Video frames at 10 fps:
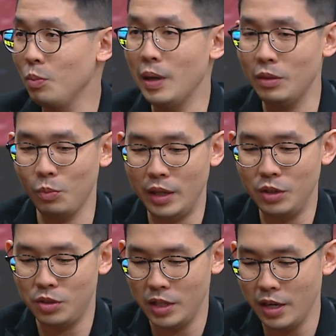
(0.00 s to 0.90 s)
But when
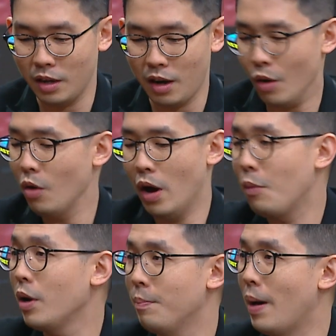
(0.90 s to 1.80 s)
you see the car, oh, I
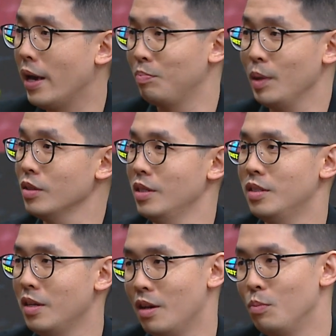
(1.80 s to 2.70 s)
want to buy it because it's
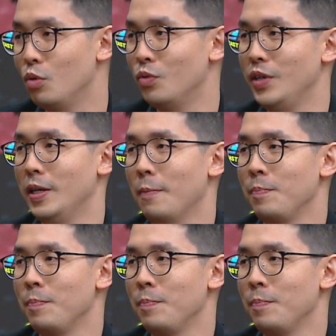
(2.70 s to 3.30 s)
in the movie.